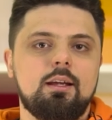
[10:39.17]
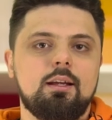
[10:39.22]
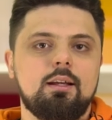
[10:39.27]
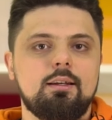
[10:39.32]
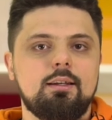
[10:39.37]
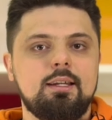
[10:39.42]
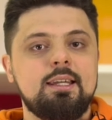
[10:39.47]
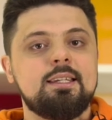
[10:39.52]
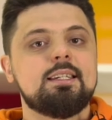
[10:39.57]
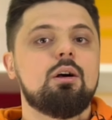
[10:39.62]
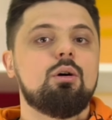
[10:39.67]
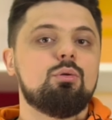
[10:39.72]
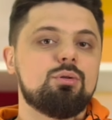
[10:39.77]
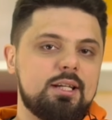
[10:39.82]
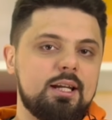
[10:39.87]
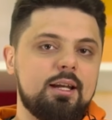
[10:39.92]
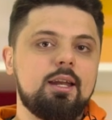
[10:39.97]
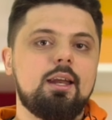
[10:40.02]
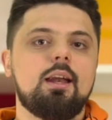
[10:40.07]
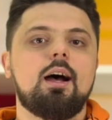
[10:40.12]
These
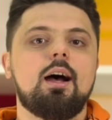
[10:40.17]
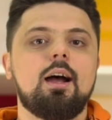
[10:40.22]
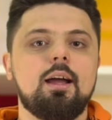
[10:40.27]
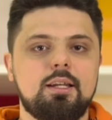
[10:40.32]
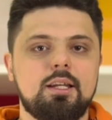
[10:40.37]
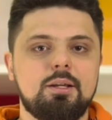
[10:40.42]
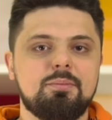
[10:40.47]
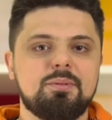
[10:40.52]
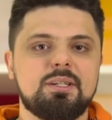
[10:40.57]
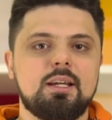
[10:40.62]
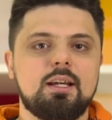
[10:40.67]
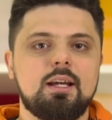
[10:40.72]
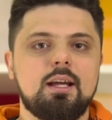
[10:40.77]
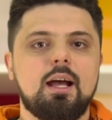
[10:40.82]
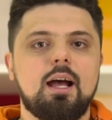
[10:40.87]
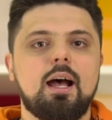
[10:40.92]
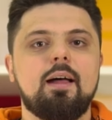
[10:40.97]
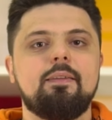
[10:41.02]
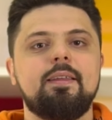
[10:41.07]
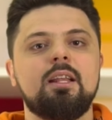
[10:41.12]
outstanding items
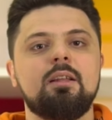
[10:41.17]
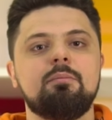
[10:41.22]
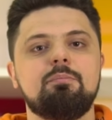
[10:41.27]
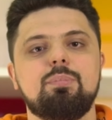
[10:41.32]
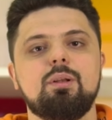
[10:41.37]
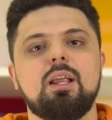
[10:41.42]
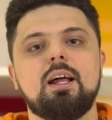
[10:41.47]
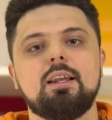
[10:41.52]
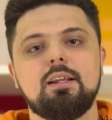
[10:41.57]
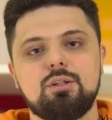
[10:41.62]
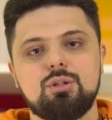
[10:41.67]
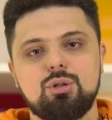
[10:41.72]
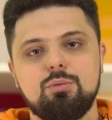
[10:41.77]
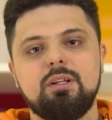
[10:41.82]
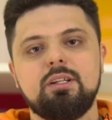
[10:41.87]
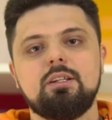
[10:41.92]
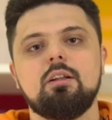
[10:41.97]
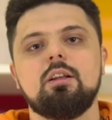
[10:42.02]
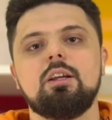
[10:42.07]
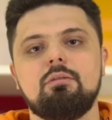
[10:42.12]
are then planned to be
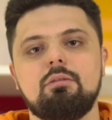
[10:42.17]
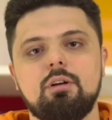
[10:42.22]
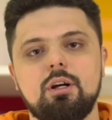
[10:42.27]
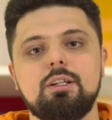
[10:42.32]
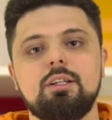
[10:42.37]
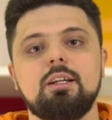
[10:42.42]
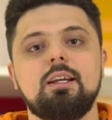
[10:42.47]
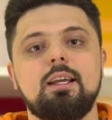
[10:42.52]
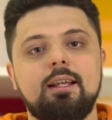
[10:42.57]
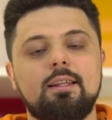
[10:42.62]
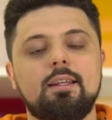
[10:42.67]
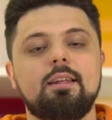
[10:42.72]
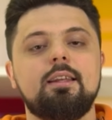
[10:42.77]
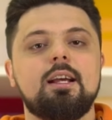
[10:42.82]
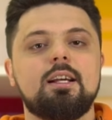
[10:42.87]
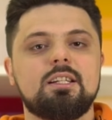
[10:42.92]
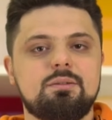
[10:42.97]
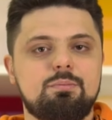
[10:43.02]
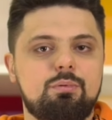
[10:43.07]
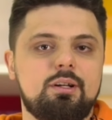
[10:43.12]
delivered in the
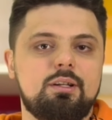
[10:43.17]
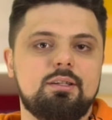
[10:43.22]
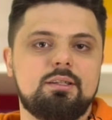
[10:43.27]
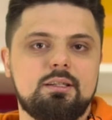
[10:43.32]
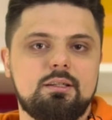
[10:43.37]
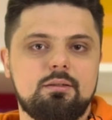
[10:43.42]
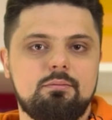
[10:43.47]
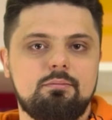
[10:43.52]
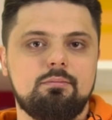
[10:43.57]
next sprints.